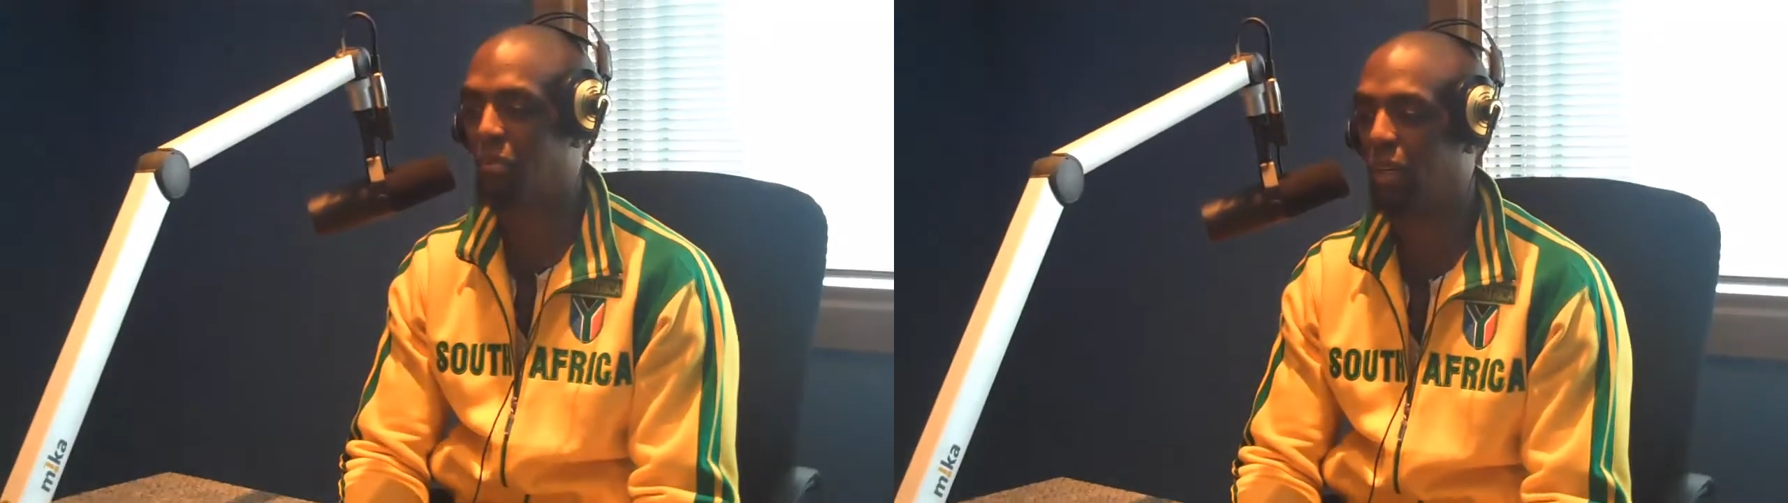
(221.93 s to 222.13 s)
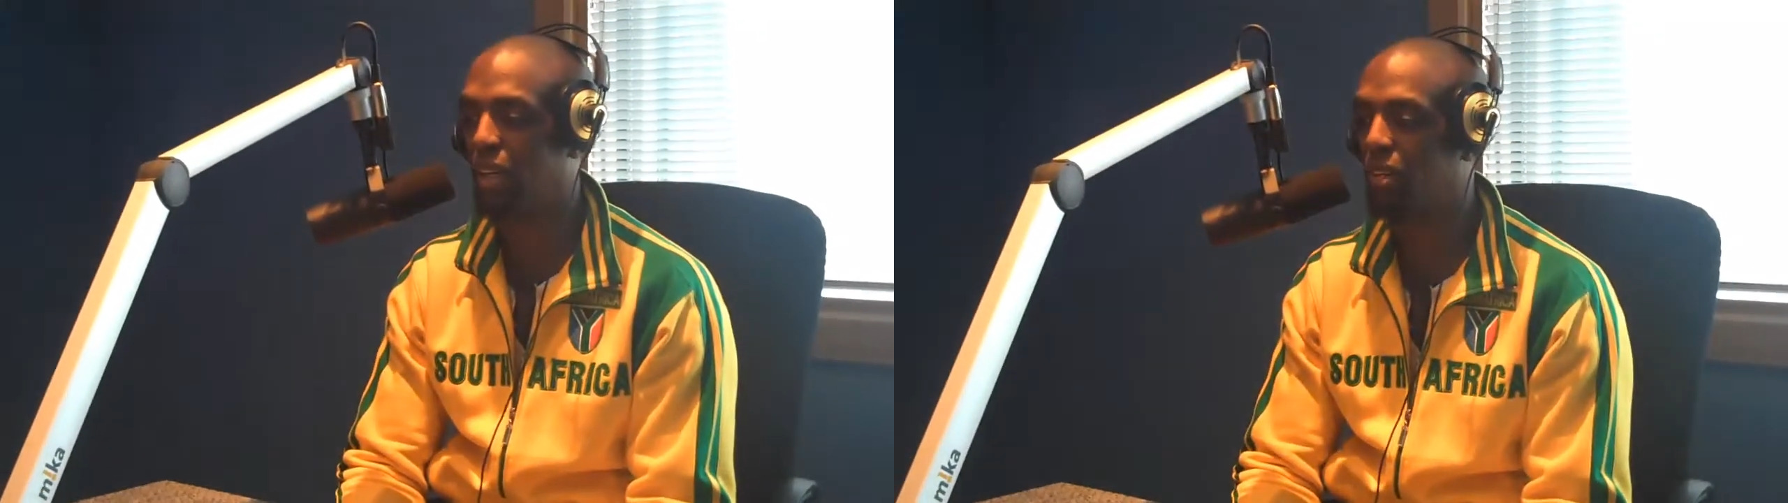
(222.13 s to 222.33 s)

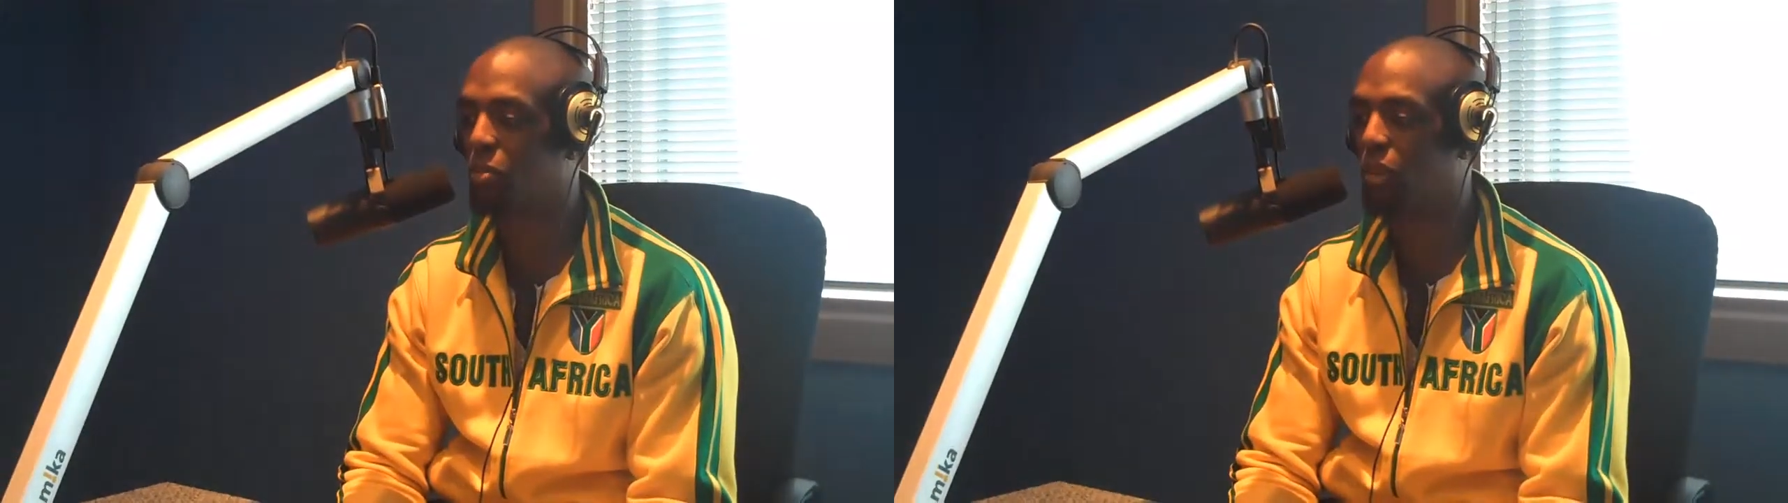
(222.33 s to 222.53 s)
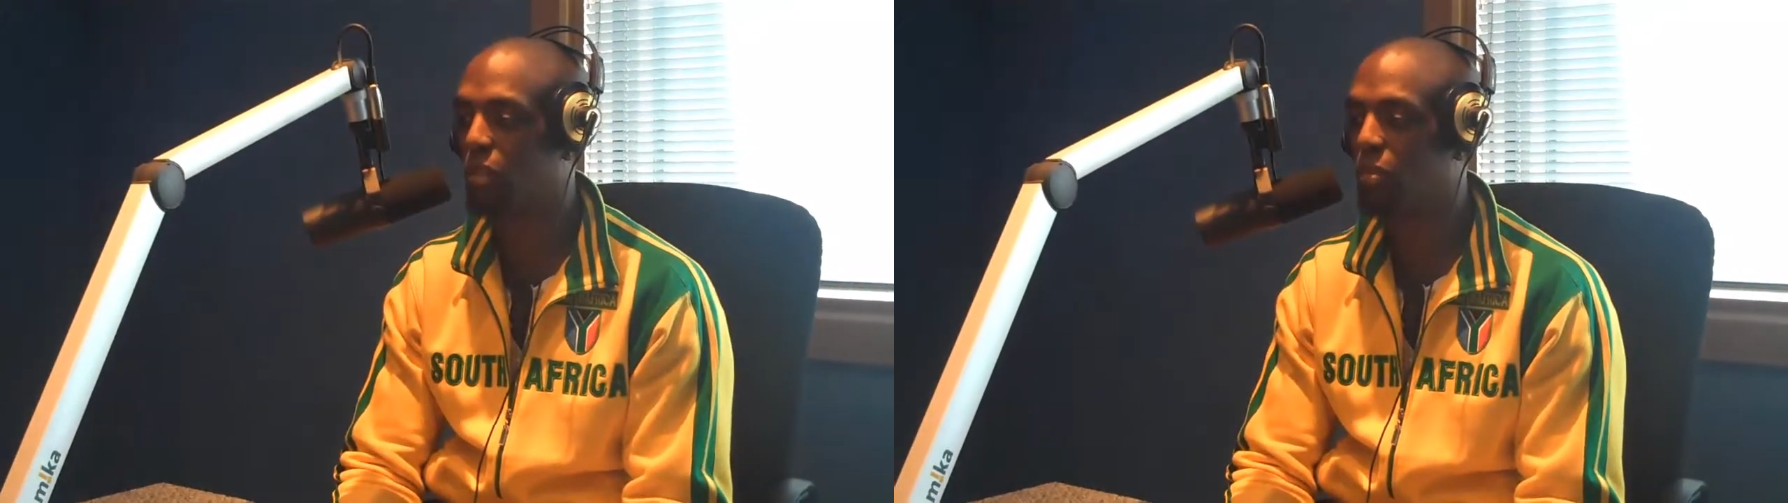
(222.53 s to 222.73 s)
Man,
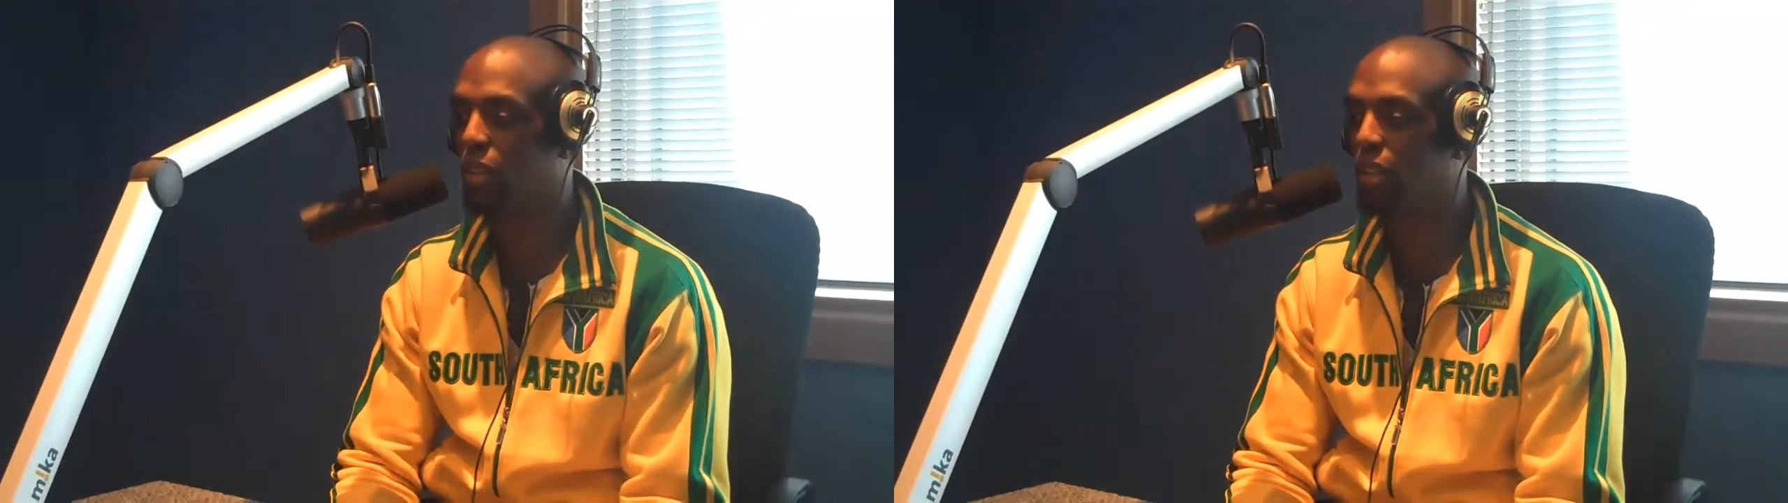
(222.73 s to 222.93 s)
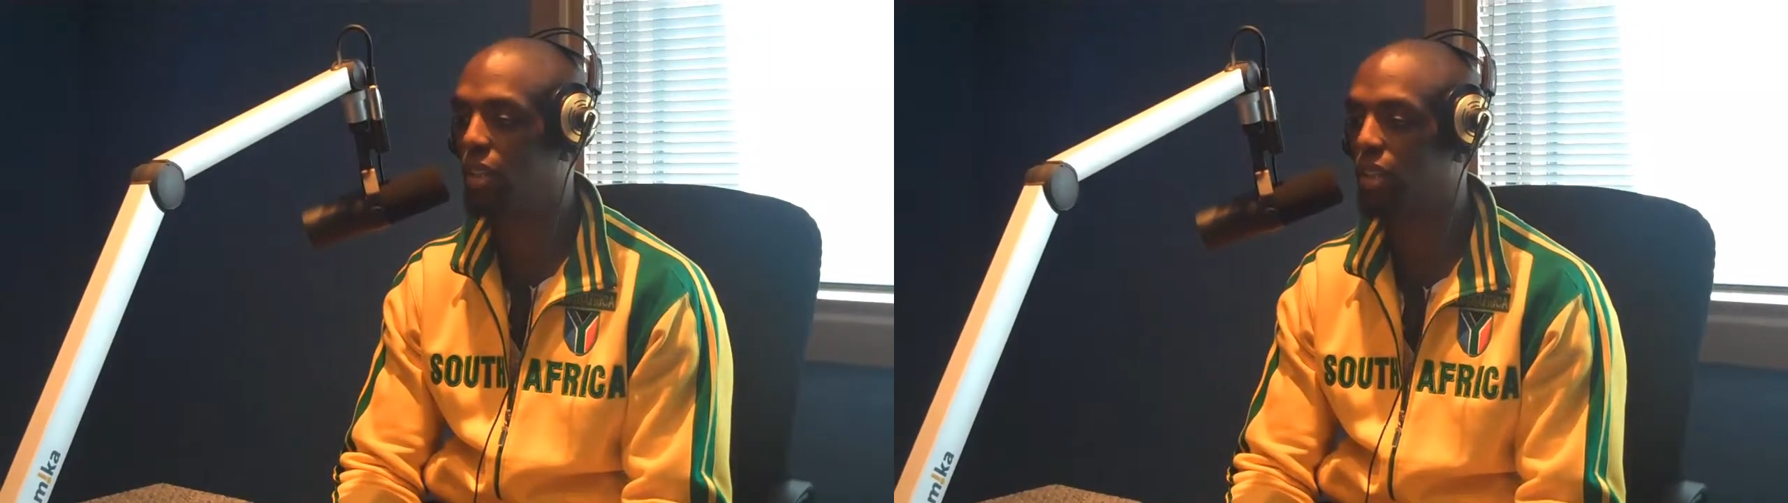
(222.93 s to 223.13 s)
it
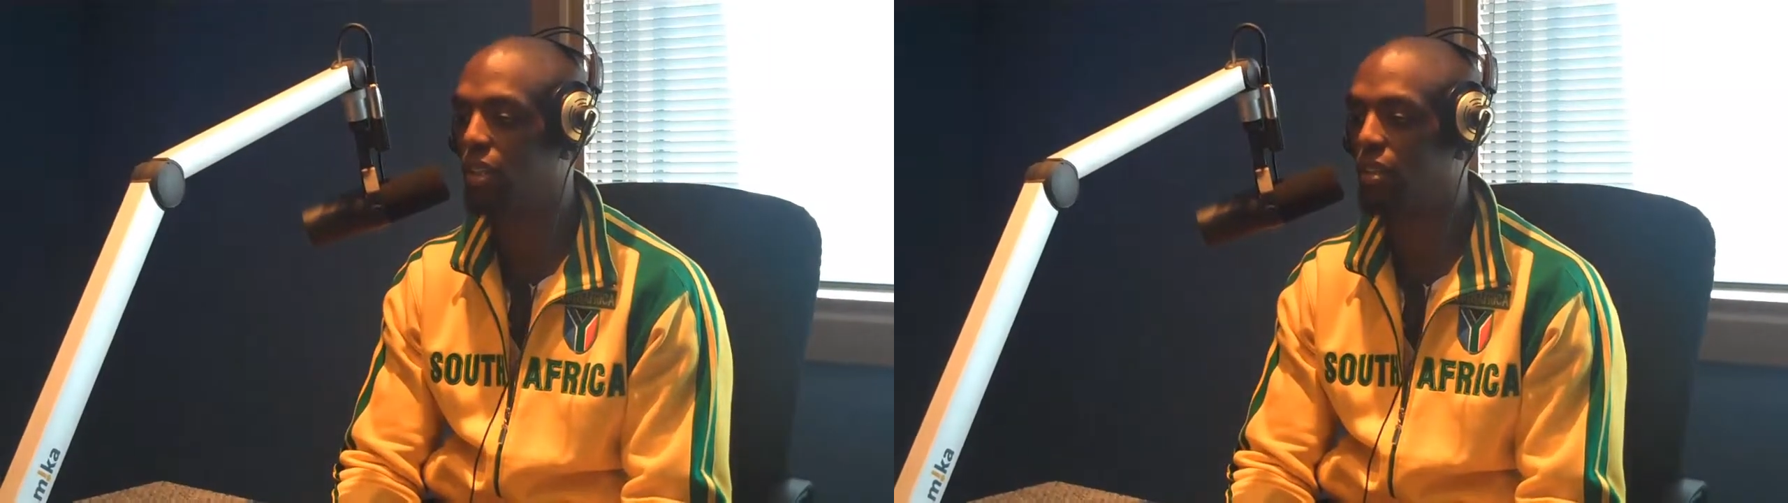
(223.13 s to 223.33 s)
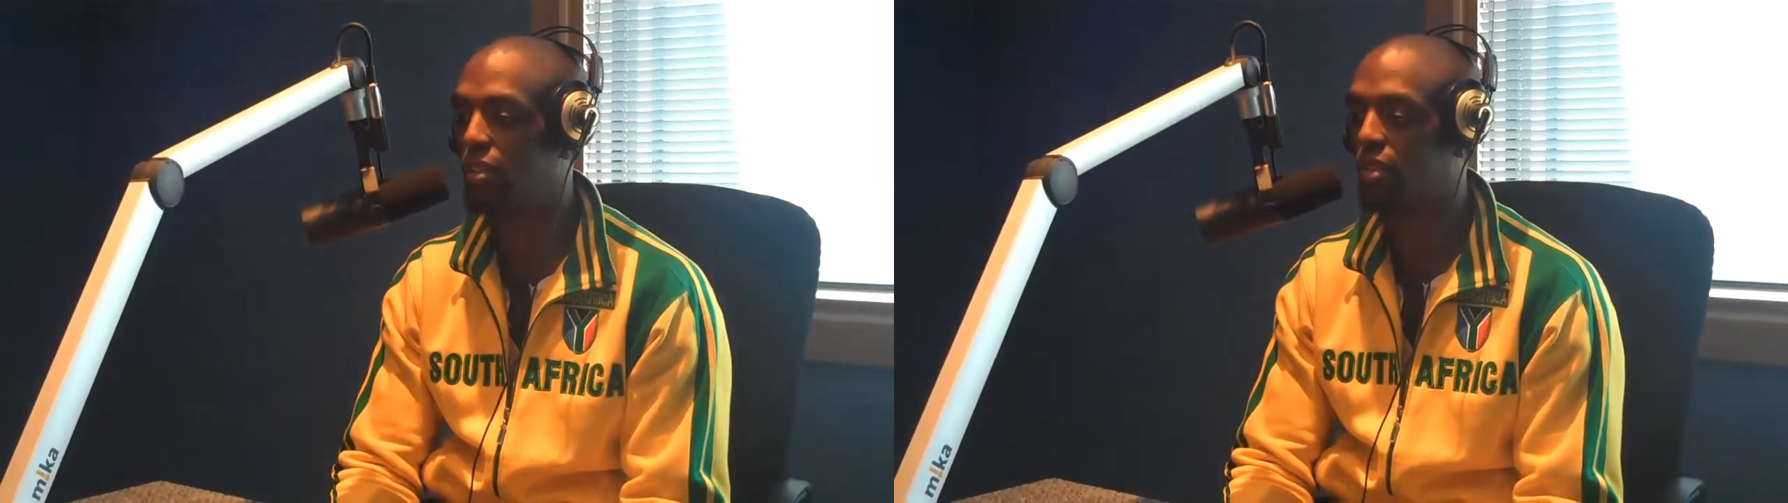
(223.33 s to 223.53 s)
really
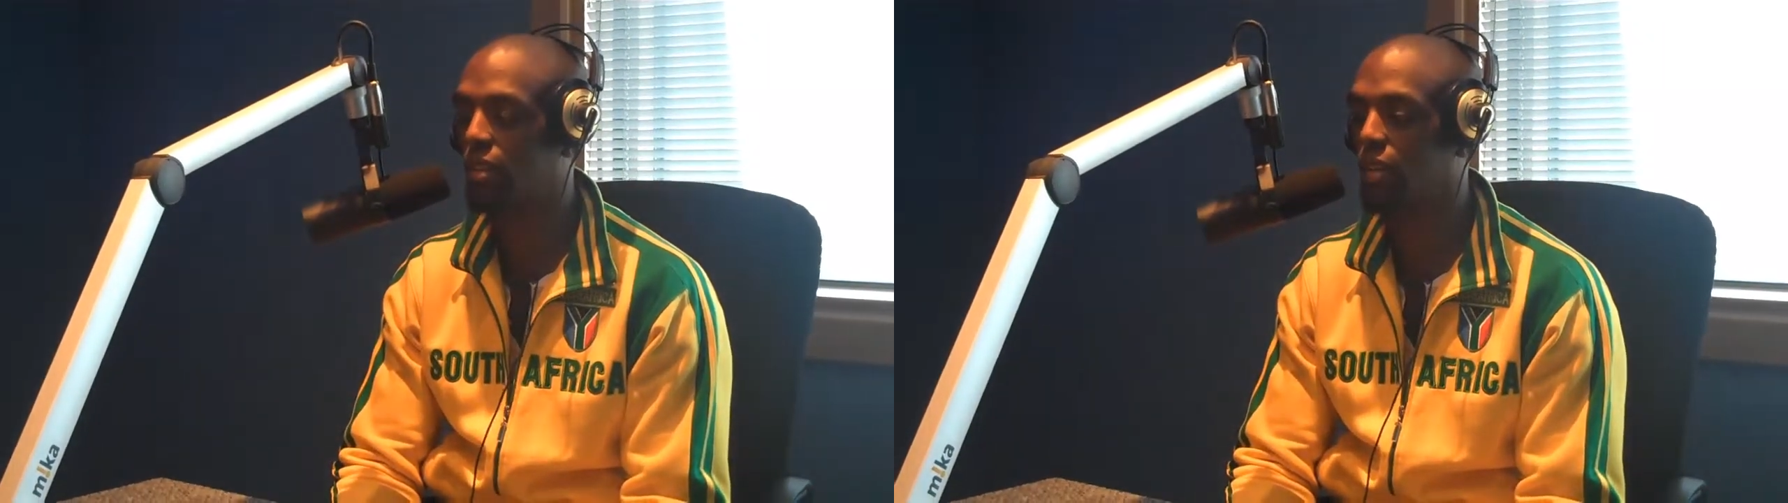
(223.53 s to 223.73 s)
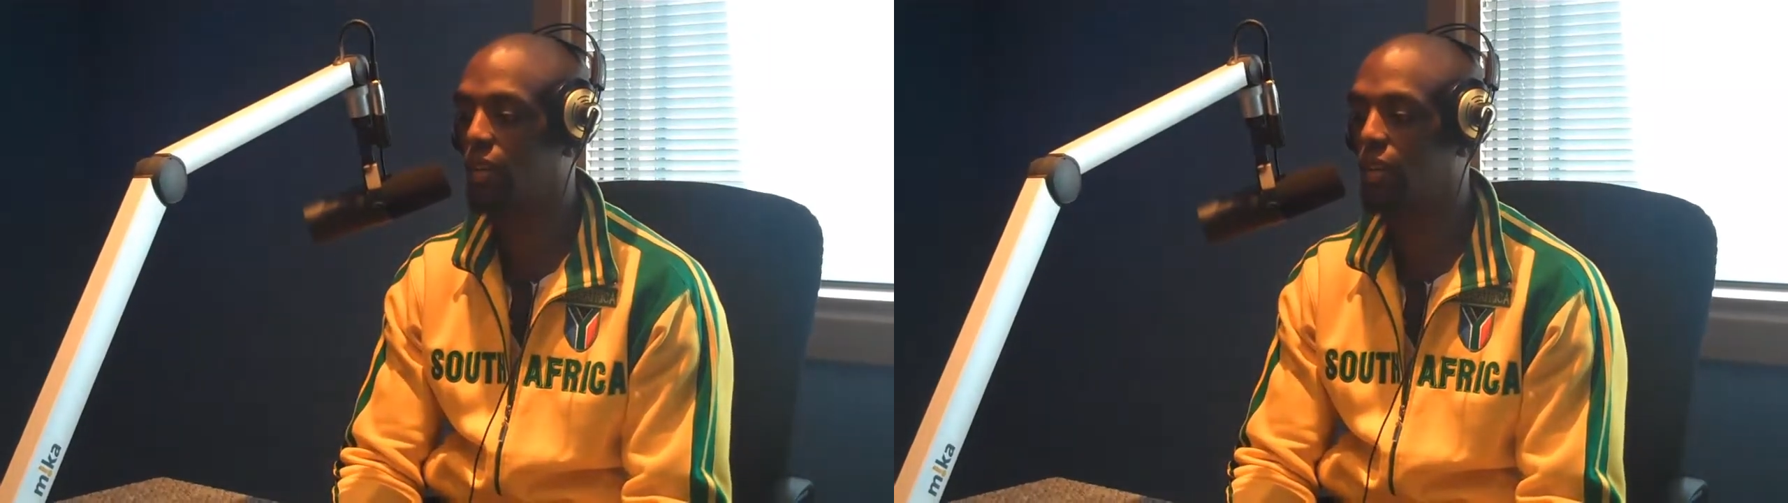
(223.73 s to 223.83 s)
is